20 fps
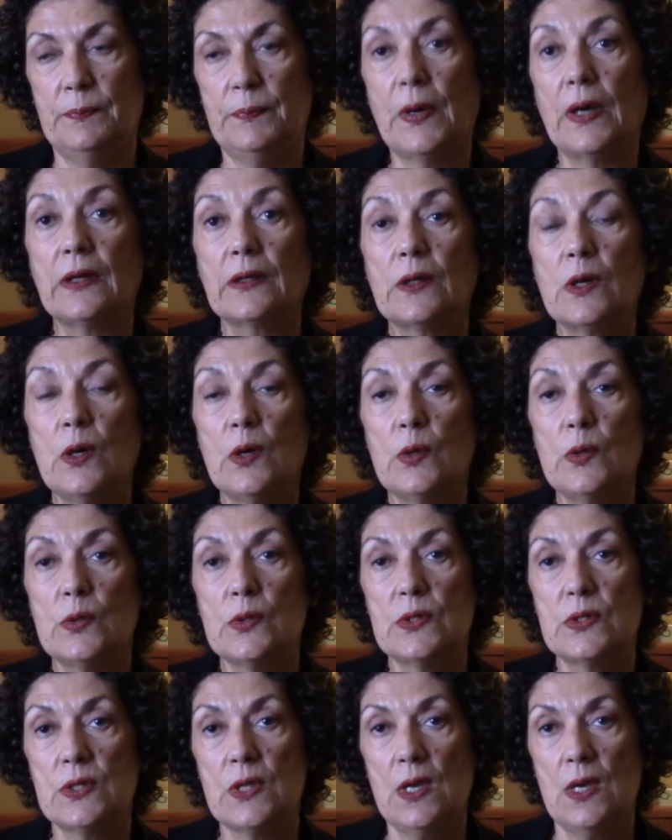
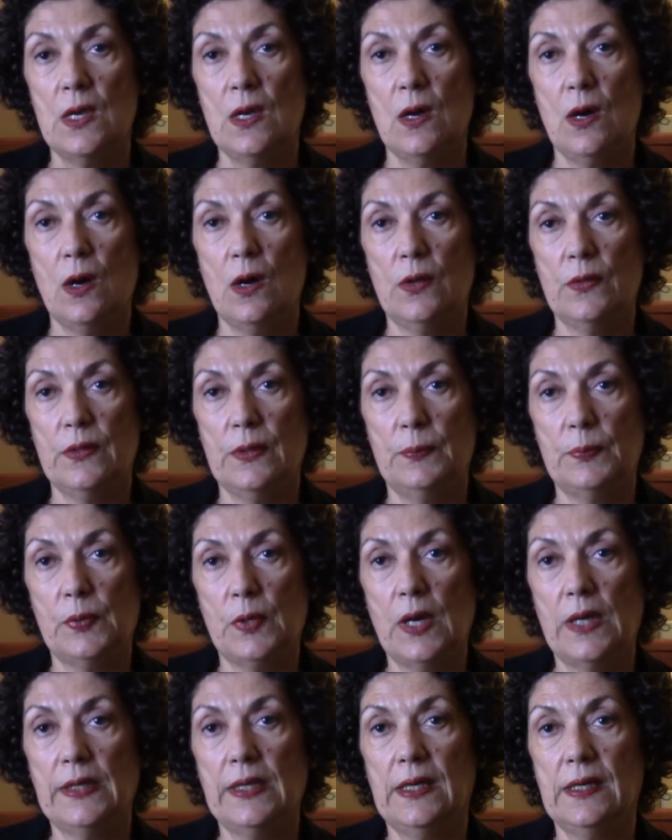barcodes on the
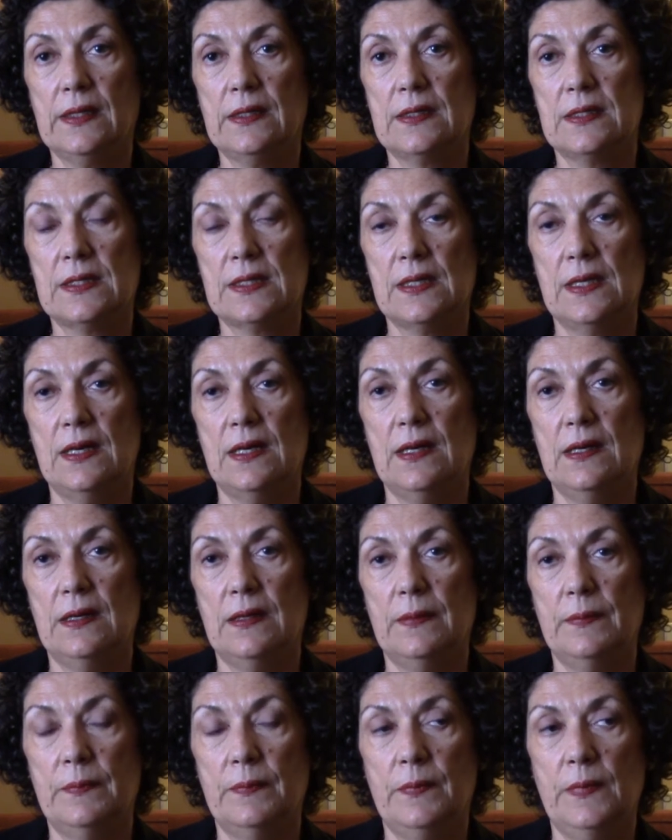products,
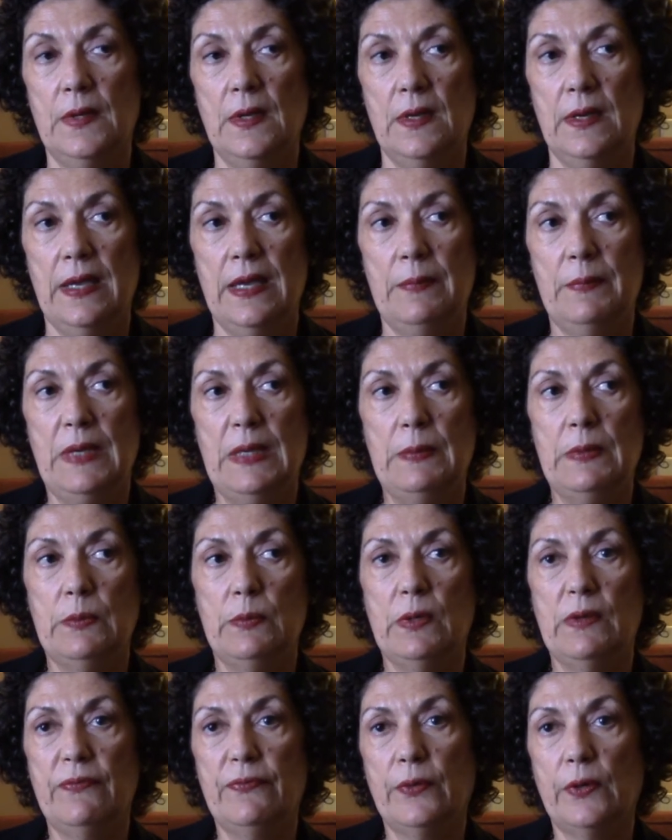and maybe
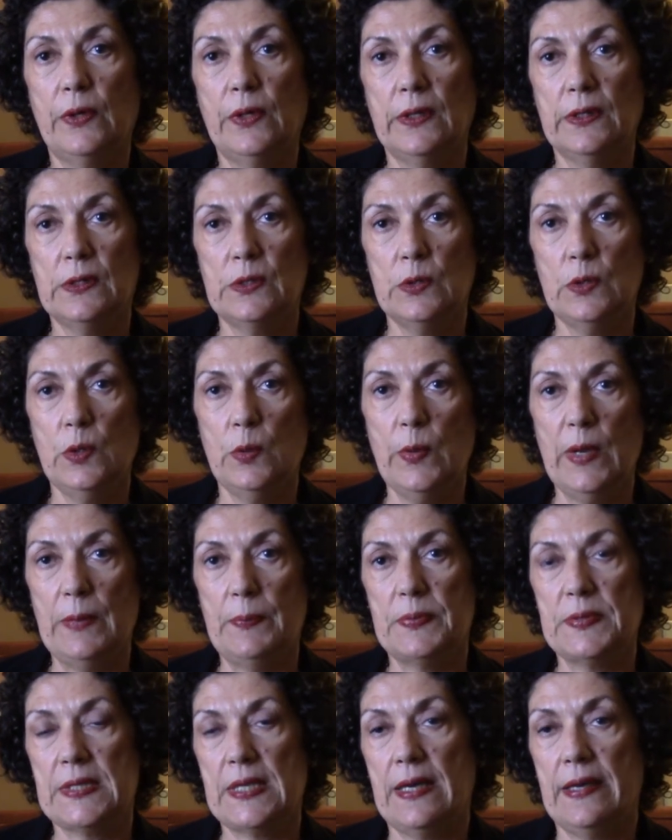referring to a
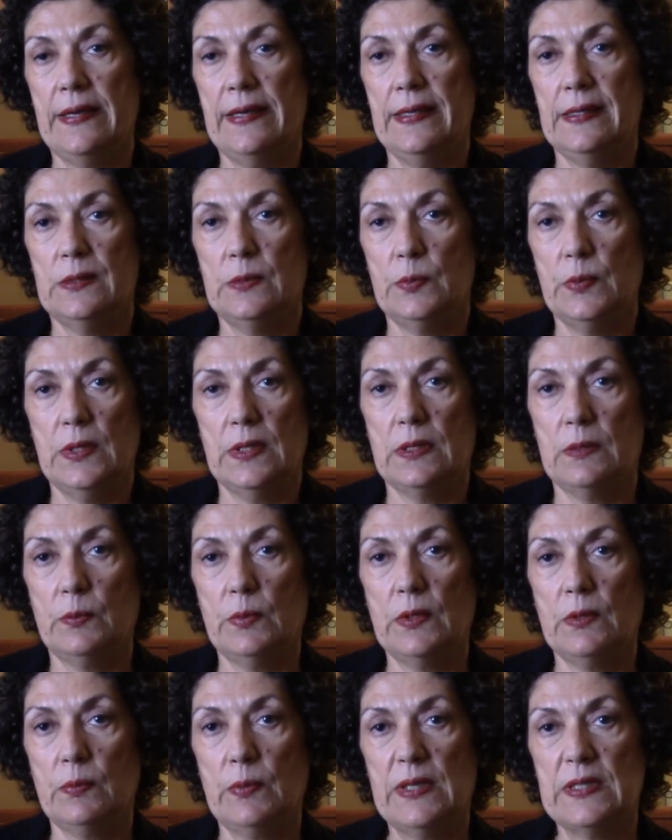website
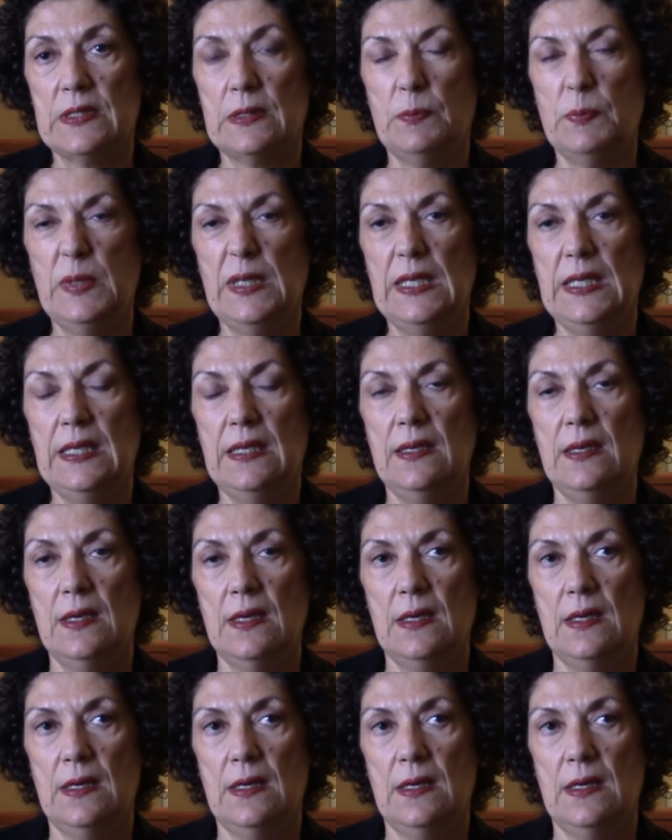with recipe,